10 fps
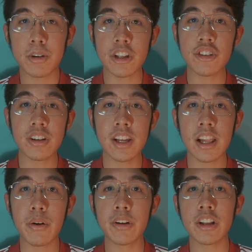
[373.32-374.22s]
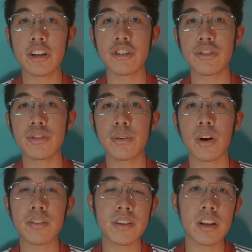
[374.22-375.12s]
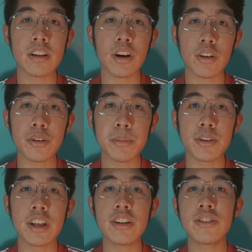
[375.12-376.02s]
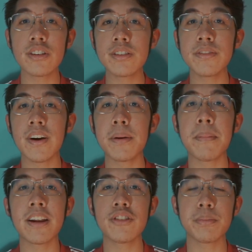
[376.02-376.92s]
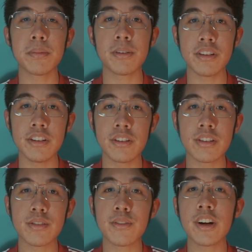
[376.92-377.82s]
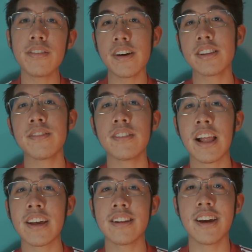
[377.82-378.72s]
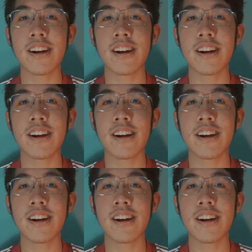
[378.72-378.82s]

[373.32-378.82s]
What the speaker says: potentially allowing clinicians to confidently contribute and justify management procedures for effective client